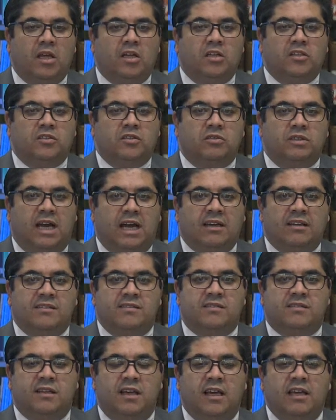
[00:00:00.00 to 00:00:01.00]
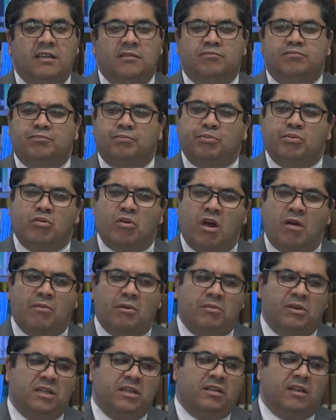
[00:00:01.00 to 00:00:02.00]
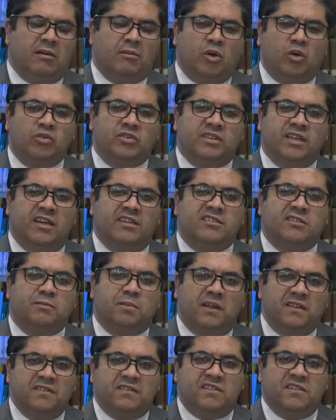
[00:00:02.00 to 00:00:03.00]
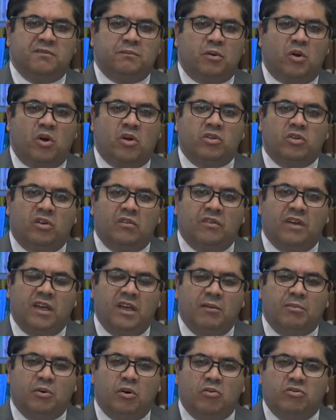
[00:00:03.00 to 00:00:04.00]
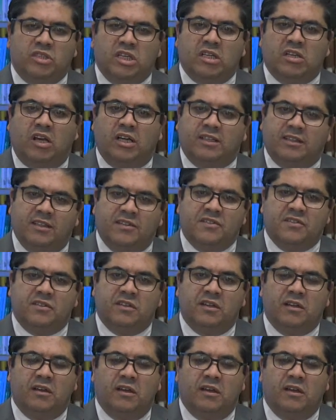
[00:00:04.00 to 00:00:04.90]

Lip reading: So that is probably the most expensive part of a project like this.